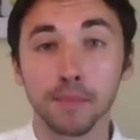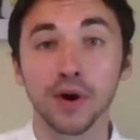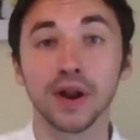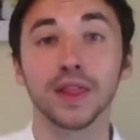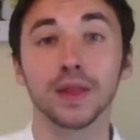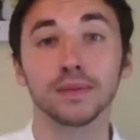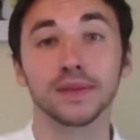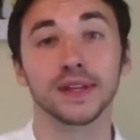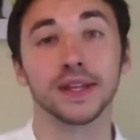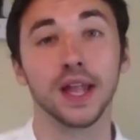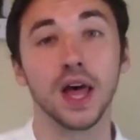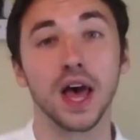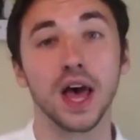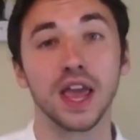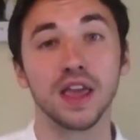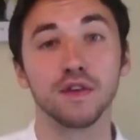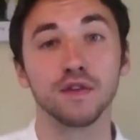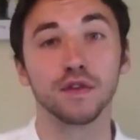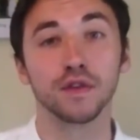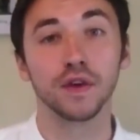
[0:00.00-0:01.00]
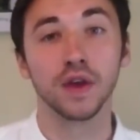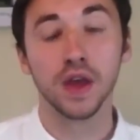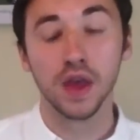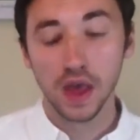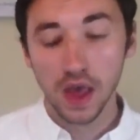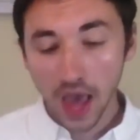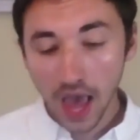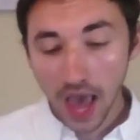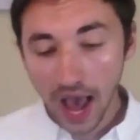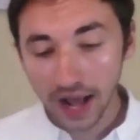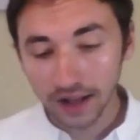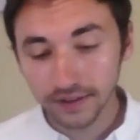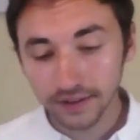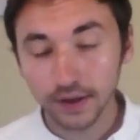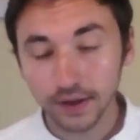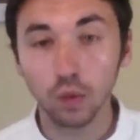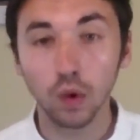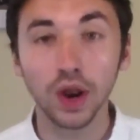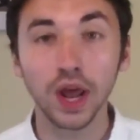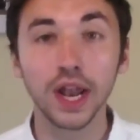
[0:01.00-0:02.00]
bring them to life. And
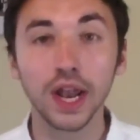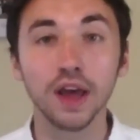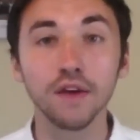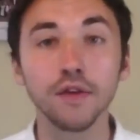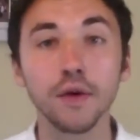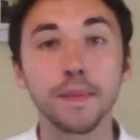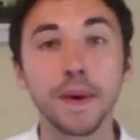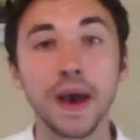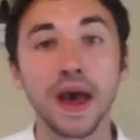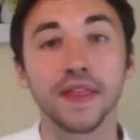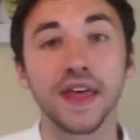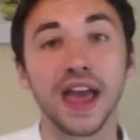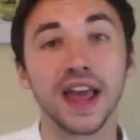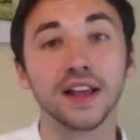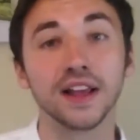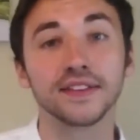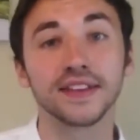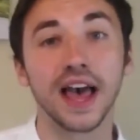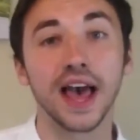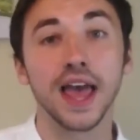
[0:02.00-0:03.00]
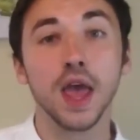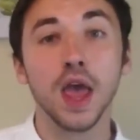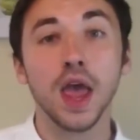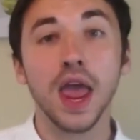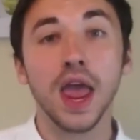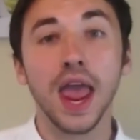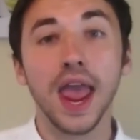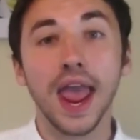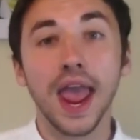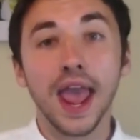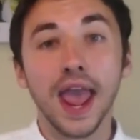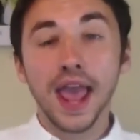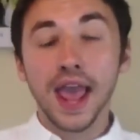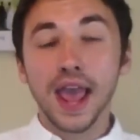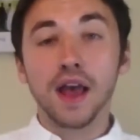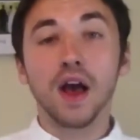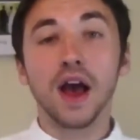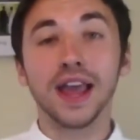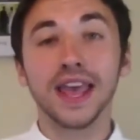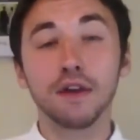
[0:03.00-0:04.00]
so what I love about that is that,
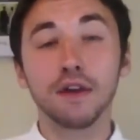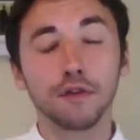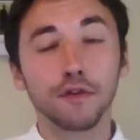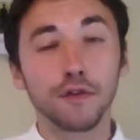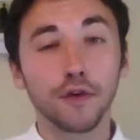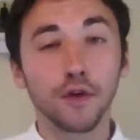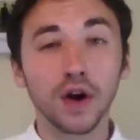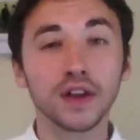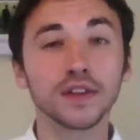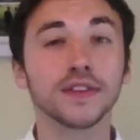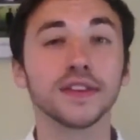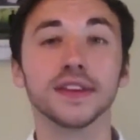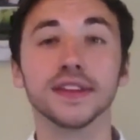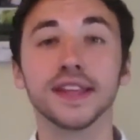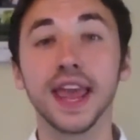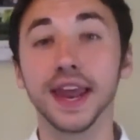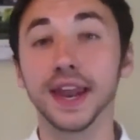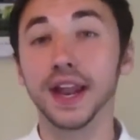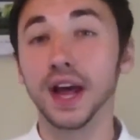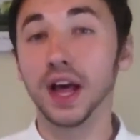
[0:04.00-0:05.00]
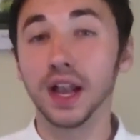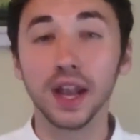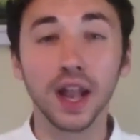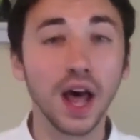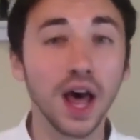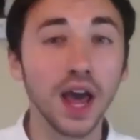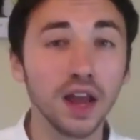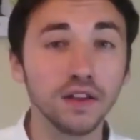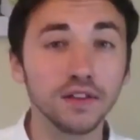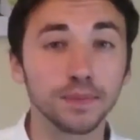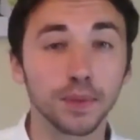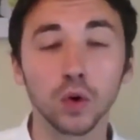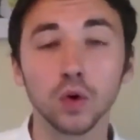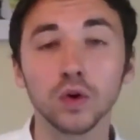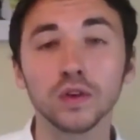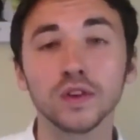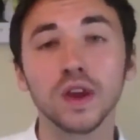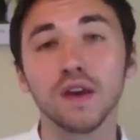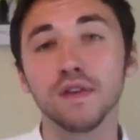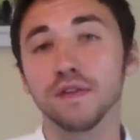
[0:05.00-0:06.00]
again, for us today in our lives, but
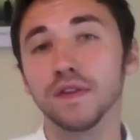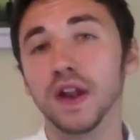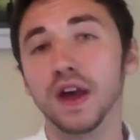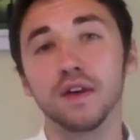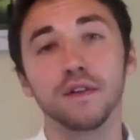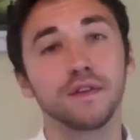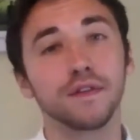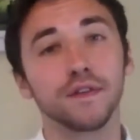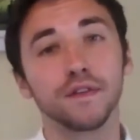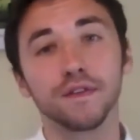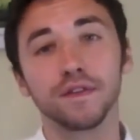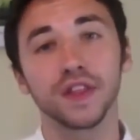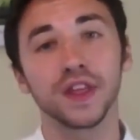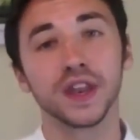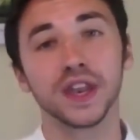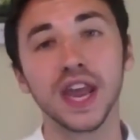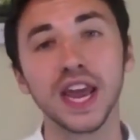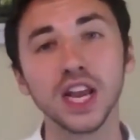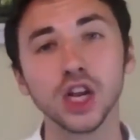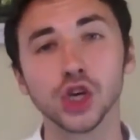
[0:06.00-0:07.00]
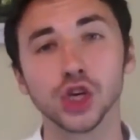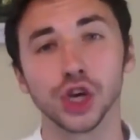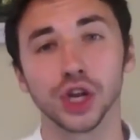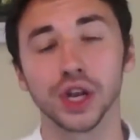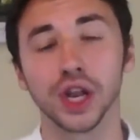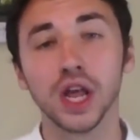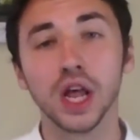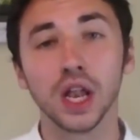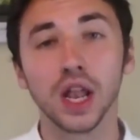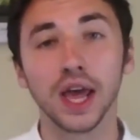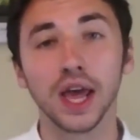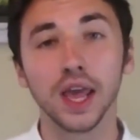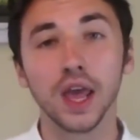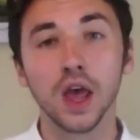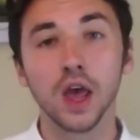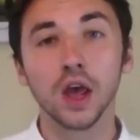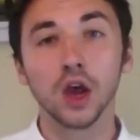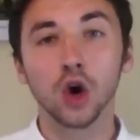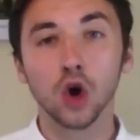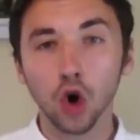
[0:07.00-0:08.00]
also I feel like for the nation, like
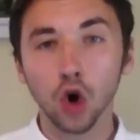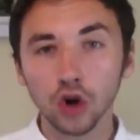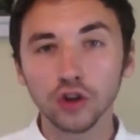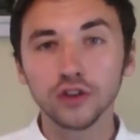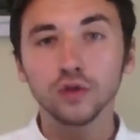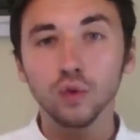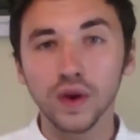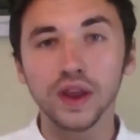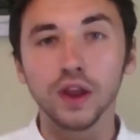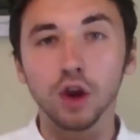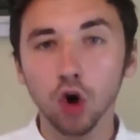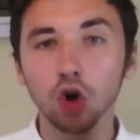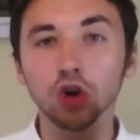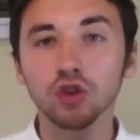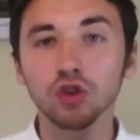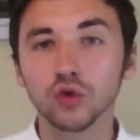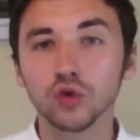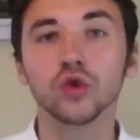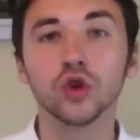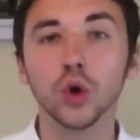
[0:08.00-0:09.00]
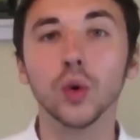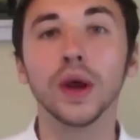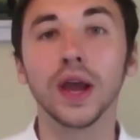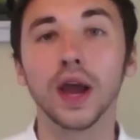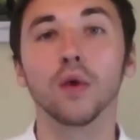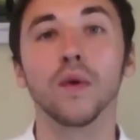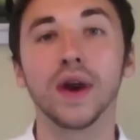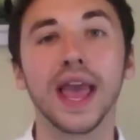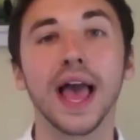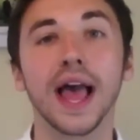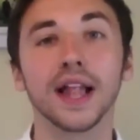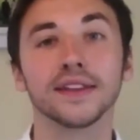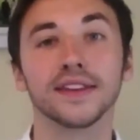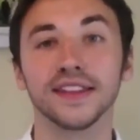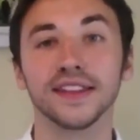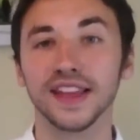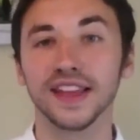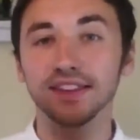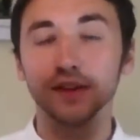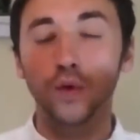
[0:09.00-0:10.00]
God's doing a
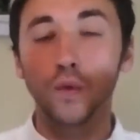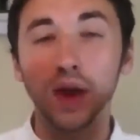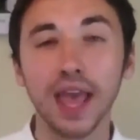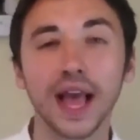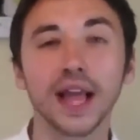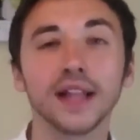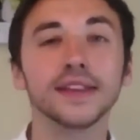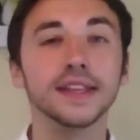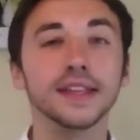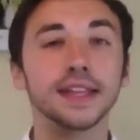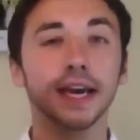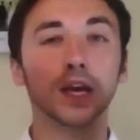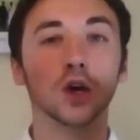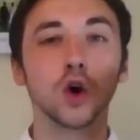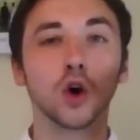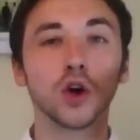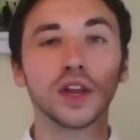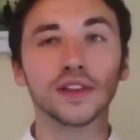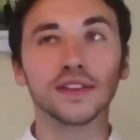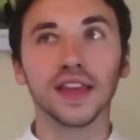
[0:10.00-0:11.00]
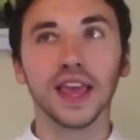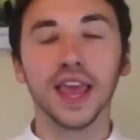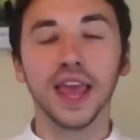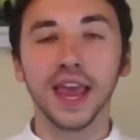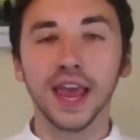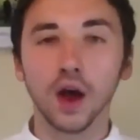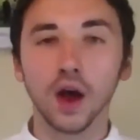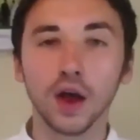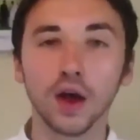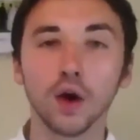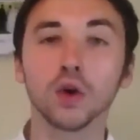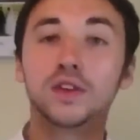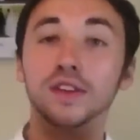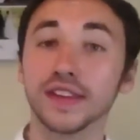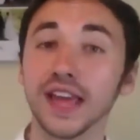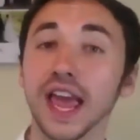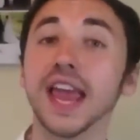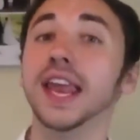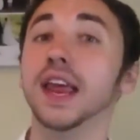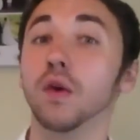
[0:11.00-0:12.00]
reality. There's a reality that God is
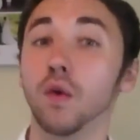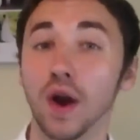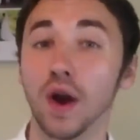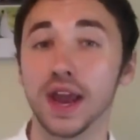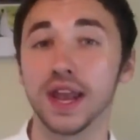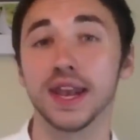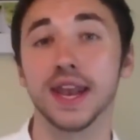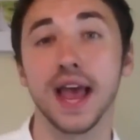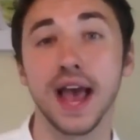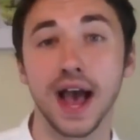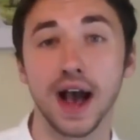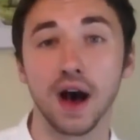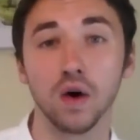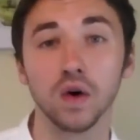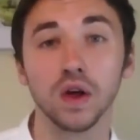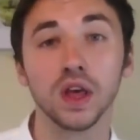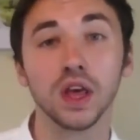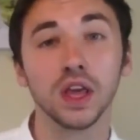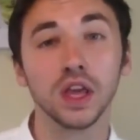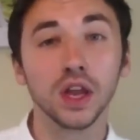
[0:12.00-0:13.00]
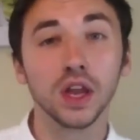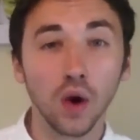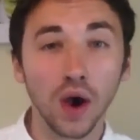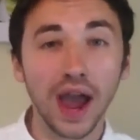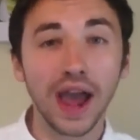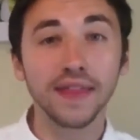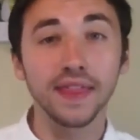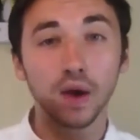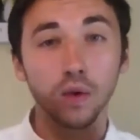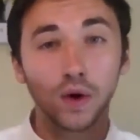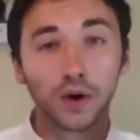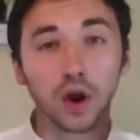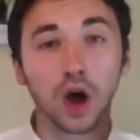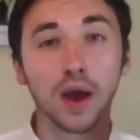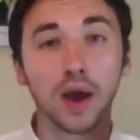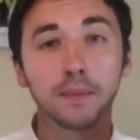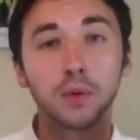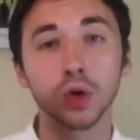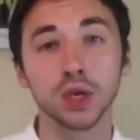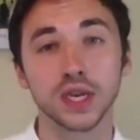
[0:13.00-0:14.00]
ordaining right now. You know, I had that word,
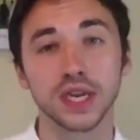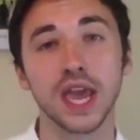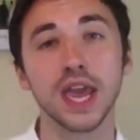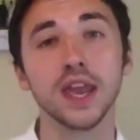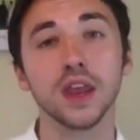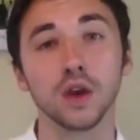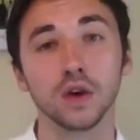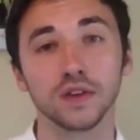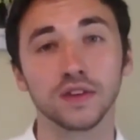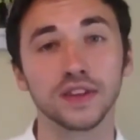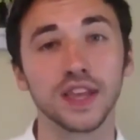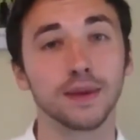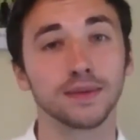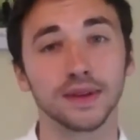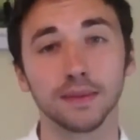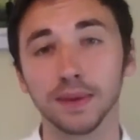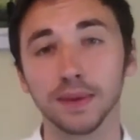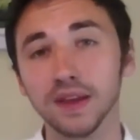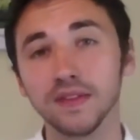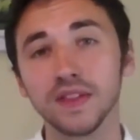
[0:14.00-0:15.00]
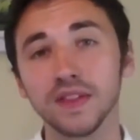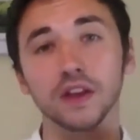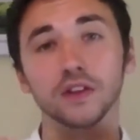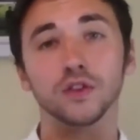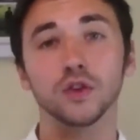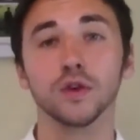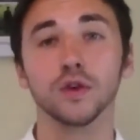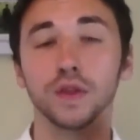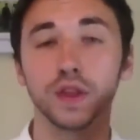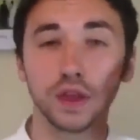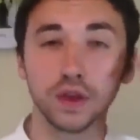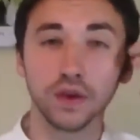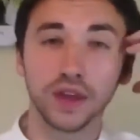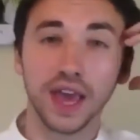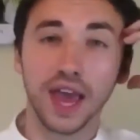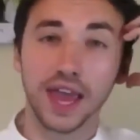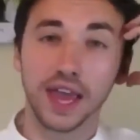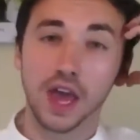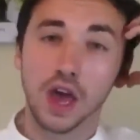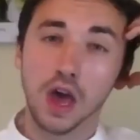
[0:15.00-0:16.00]
I'm ordaining your steps. I believe that's true for the
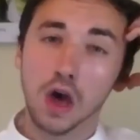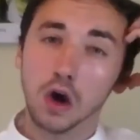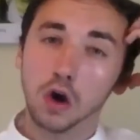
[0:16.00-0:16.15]
UK.